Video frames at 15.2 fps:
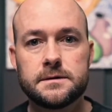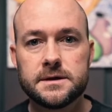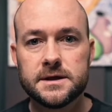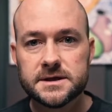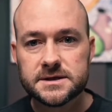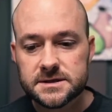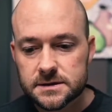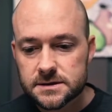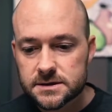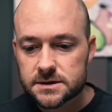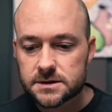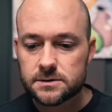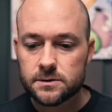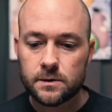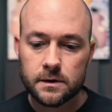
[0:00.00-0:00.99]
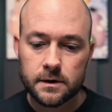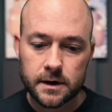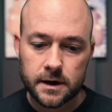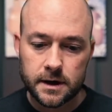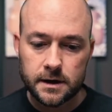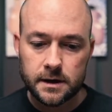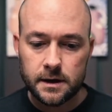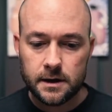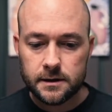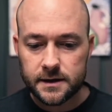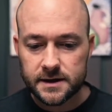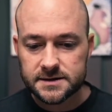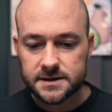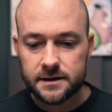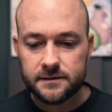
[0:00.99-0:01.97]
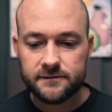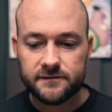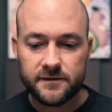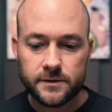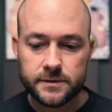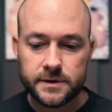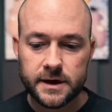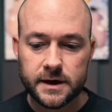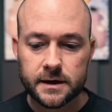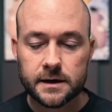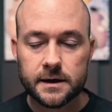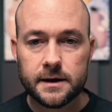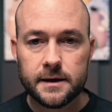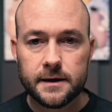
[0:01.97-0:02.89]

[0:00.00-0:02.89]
this story that's unfolding.